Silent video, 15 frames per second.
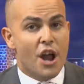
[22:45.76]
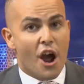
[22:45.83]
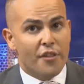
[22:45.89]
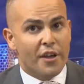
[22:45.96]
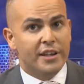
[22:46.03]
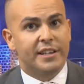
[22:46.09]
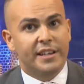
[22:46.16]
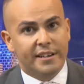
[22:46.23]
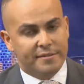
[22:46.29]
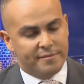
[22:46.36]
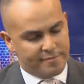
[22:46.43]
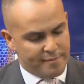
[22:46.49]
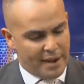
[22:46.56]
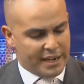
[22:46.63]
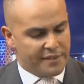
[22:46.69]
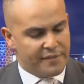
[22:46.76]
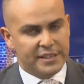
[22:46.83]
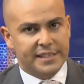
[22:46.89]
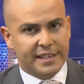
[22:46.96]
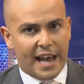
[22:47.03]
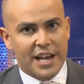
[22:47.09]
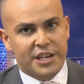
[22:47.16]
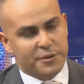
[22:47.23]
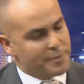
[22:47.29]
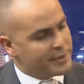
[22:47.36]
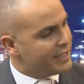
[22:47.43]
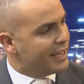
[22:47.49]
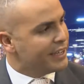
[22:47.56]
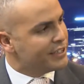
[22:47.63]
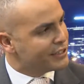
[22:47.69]
No, they did make an investigation, but
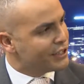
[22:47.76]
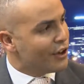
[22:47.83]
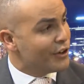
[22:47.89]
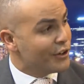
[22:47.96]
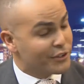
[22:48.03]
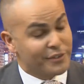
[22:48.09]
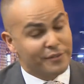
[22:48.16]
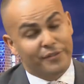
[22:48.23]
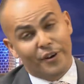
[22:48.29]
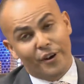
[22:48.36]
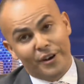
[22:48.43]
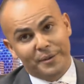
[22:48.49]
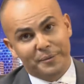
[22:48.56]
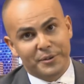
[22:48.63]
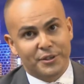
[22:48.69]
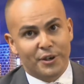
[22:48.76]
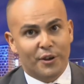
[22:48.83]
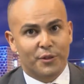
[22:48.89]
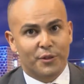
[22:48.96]
they decided not to fine him, which I